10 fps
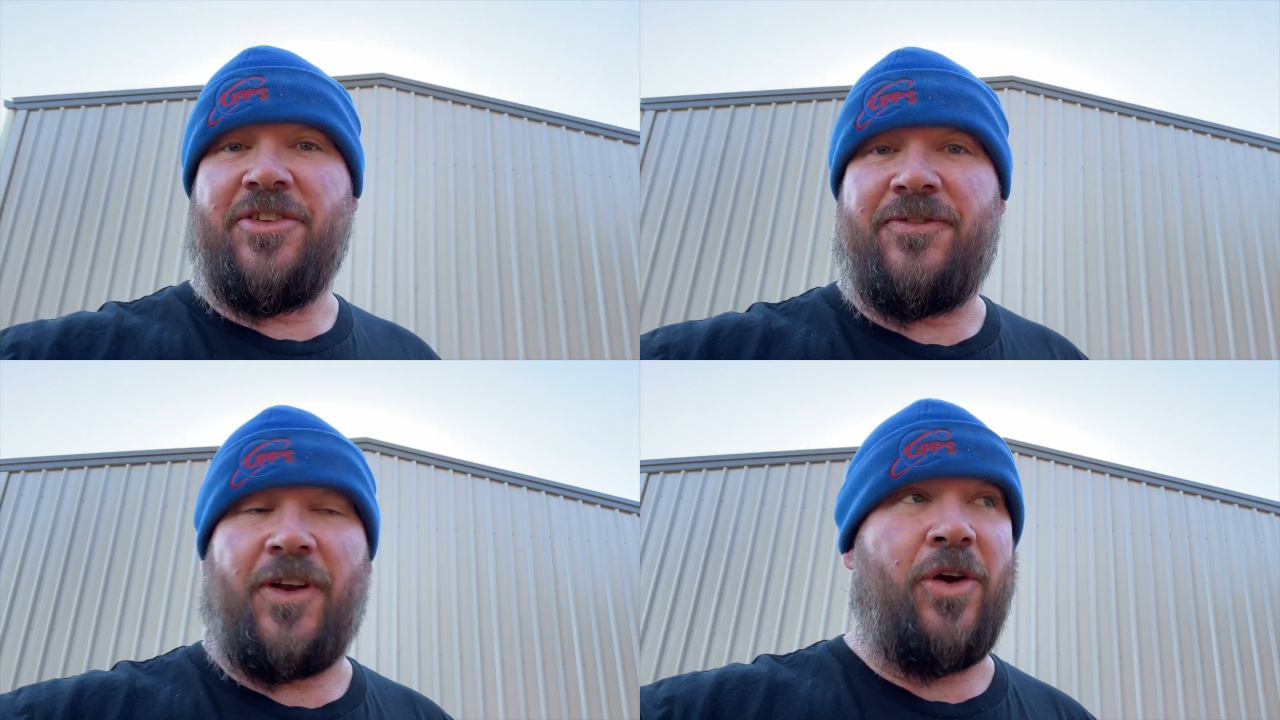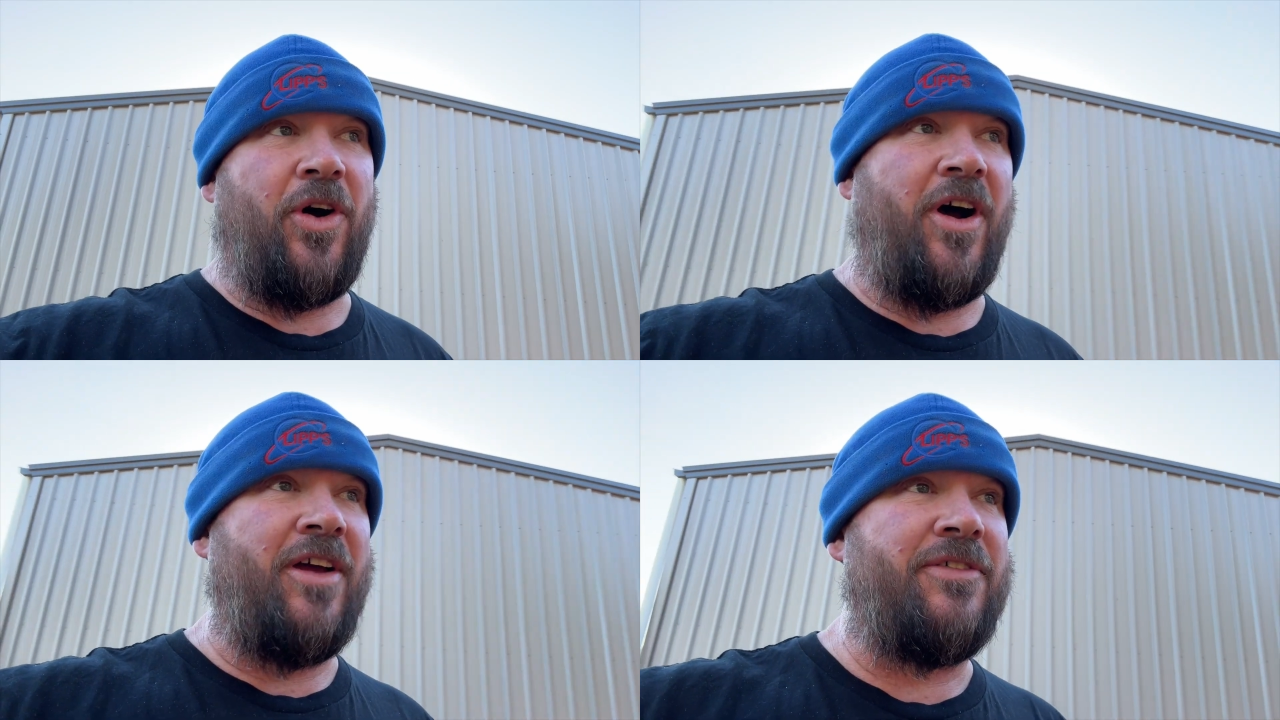the Flow
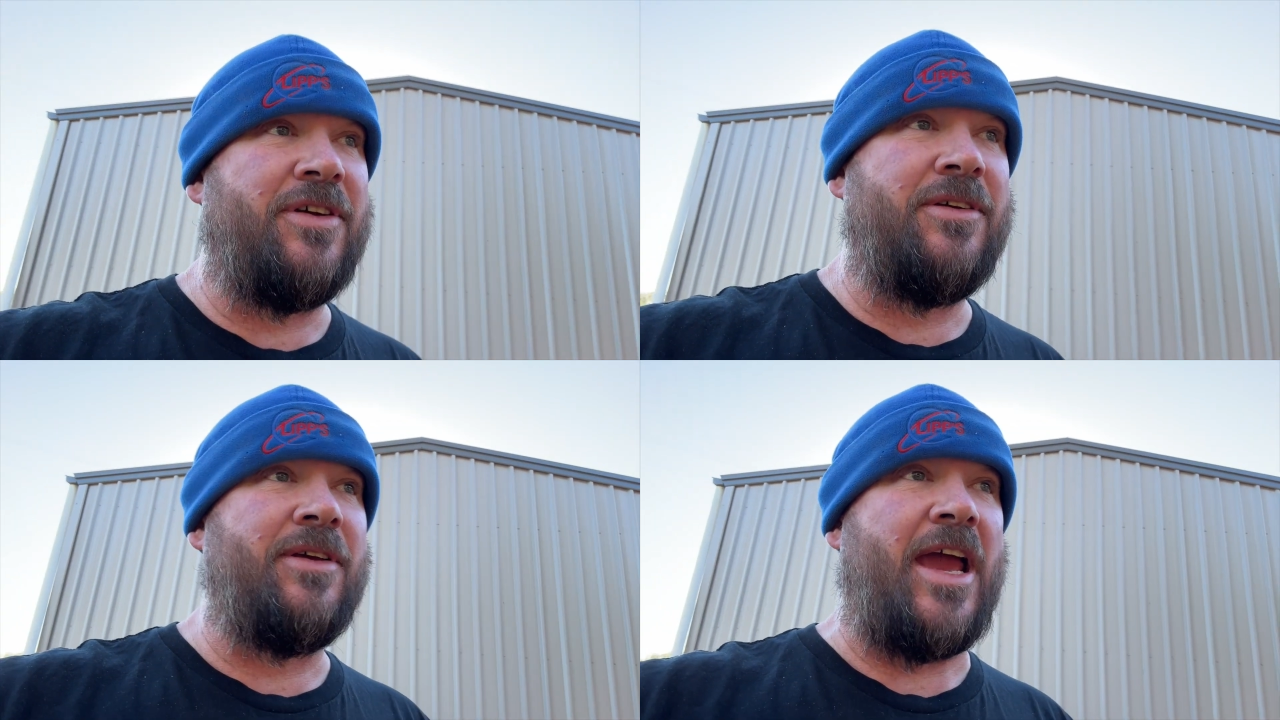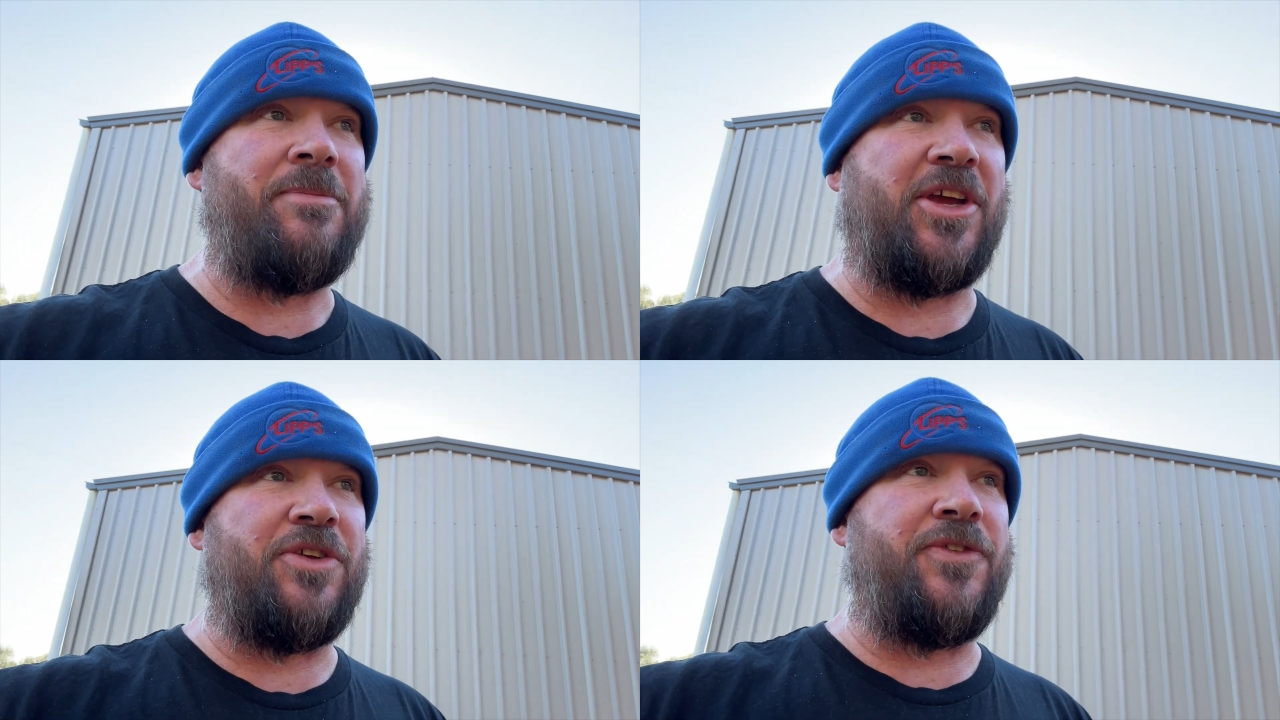Hive. Had
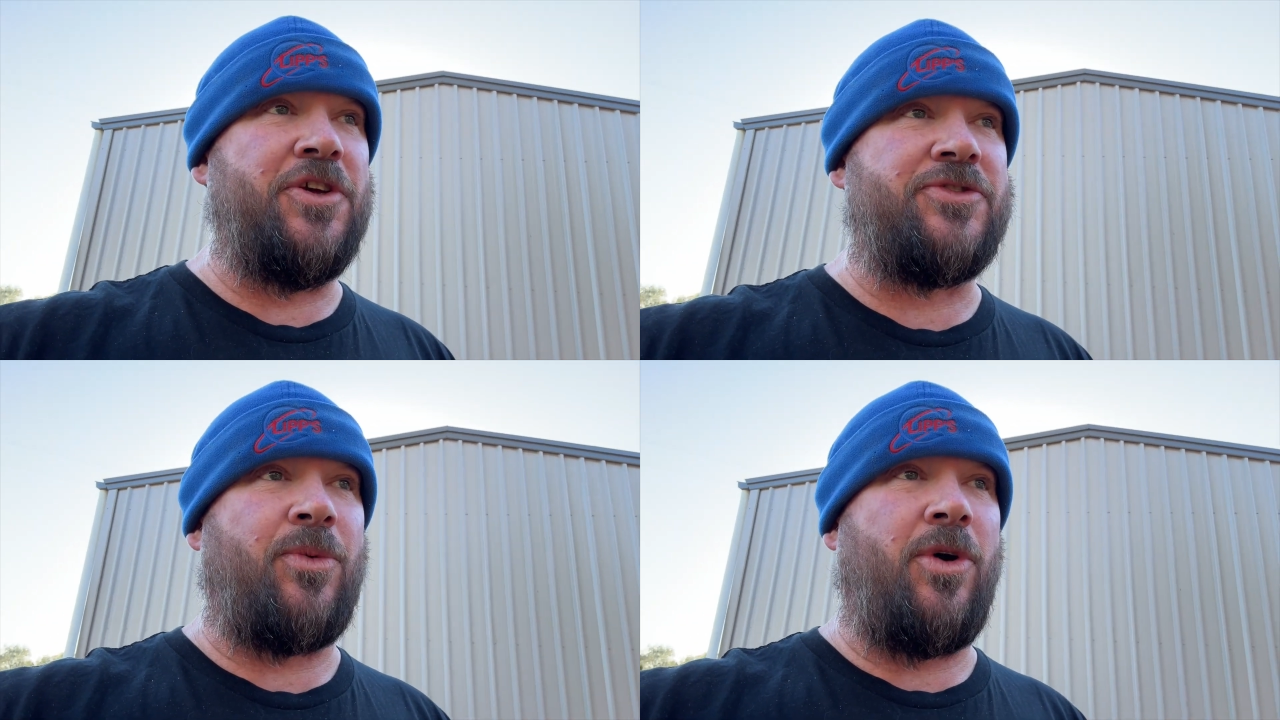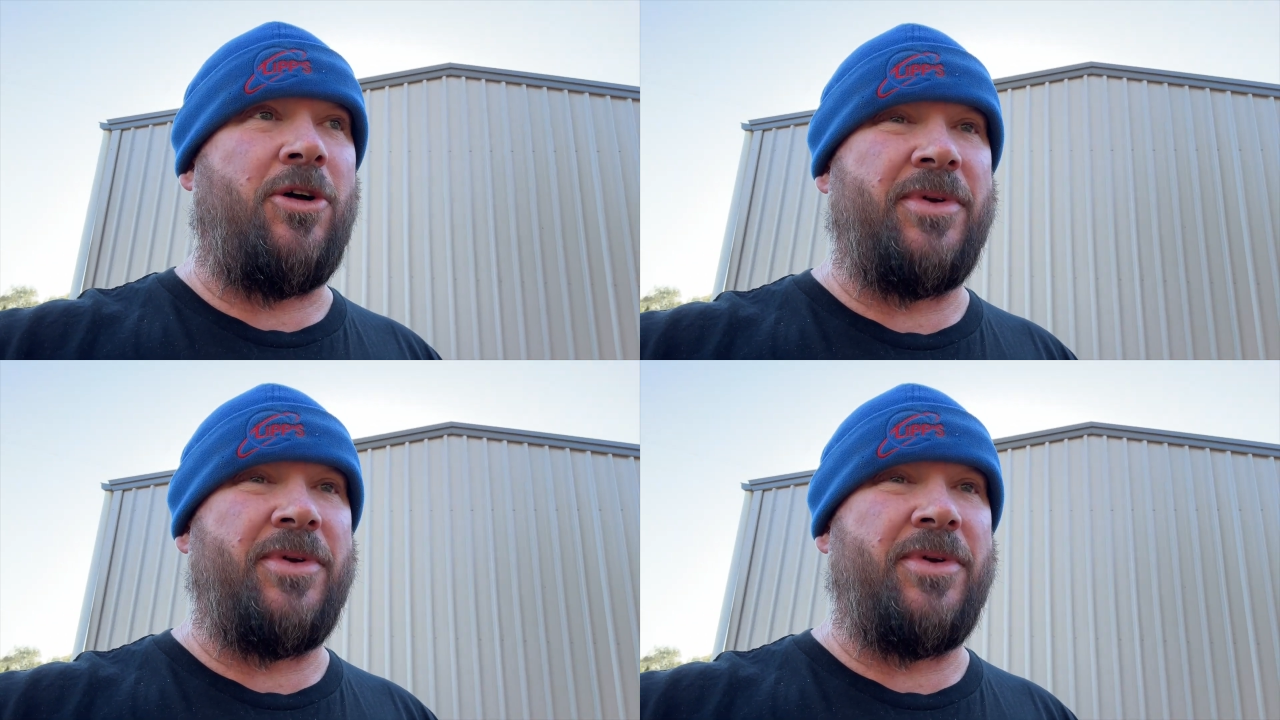me confused for a while,